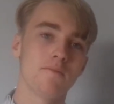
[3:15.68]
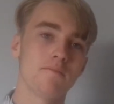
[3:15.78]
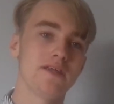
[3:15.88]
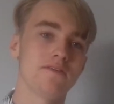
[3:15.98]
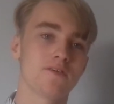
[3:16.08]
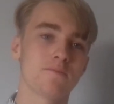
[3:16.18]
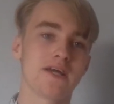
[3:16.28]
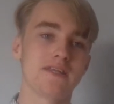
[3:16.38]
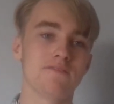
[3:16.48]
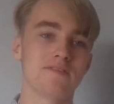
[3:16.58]
many of them
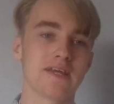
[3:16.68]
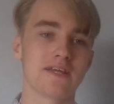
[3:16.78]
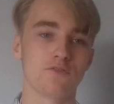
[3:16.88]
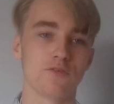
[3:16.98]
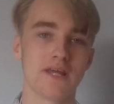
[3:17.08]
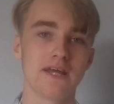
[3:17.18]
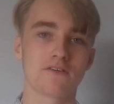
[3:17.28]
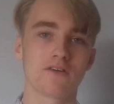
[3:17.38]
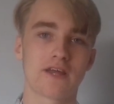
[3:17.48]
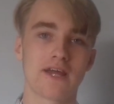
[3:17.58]
hadn't even taken off from an
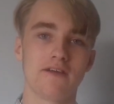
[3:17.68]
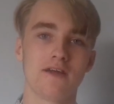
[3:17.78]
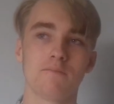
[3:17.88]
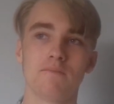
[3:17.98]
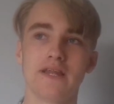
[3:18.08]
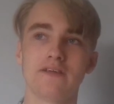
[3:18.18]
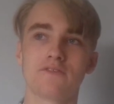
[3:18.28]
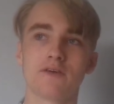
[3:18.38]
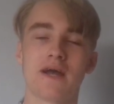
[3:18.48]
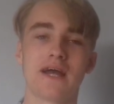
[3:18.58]
aircraft carrier, many of
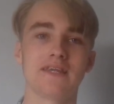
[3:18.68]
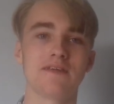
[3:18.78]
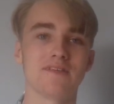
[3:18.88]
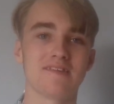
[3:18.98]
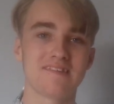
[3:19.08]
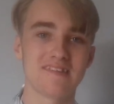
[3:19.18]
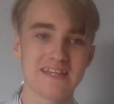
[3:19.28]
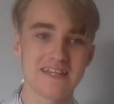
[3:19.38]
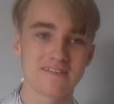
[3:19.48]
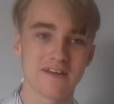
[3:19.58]
them hadn't even
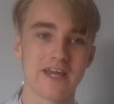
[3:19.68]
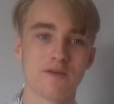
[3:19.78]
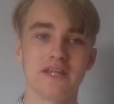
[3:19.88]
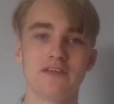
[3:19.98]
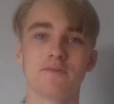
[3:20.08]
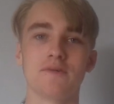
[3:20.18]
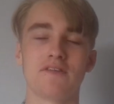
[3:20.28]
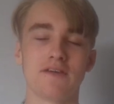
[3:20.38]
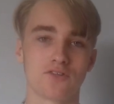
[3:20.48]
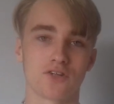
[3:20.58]
seen it done, and many of them
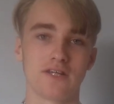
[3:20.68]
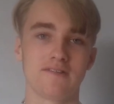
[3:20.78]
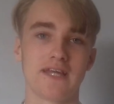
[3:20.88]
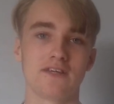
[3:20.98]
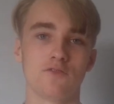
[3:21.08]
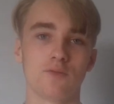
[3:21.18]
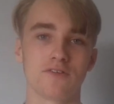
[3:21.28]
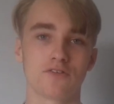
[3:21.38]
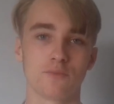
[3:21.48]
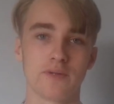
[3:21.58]
had never tried taking off with
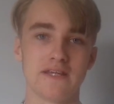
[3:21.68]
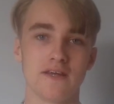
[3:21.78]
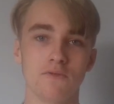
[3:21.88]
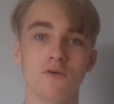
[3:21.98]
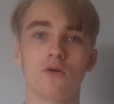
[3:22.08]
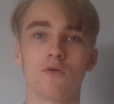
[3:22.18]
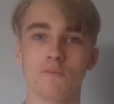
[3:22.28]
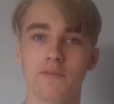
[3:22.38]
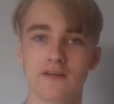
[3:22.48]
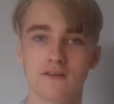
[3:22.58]
a torpedo, or
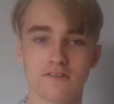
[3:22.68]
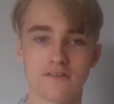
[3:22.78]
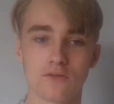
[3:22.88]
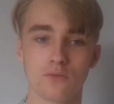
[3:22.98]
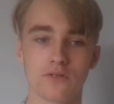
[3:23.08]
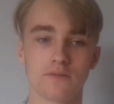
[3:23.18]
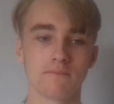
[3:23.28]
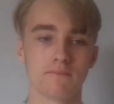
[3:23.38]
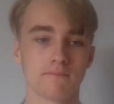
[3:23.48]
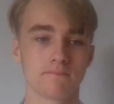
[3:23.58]
a pickle as they called them.